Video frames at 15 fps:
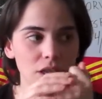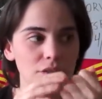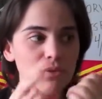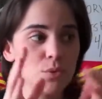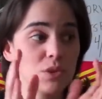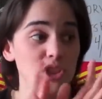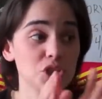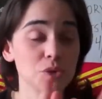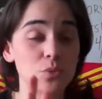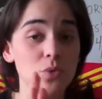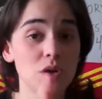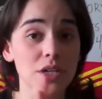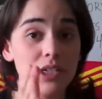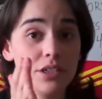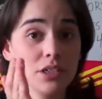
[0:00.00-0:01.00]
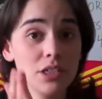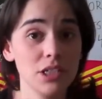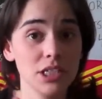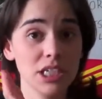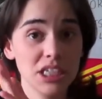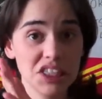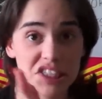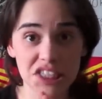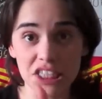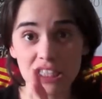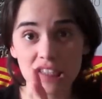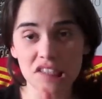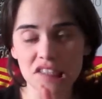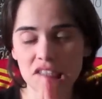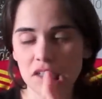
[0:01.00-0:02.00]
The Witcher 1
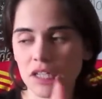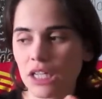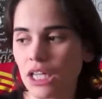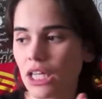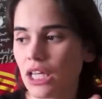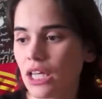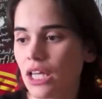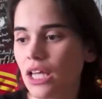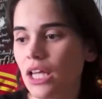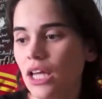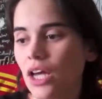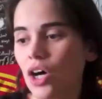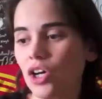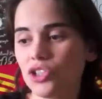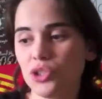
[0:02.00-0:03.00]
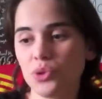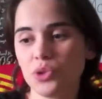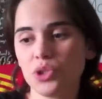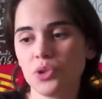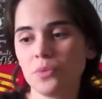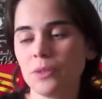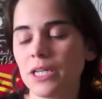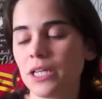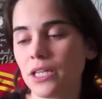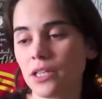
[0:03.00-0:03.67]
cutscenes on YouTube.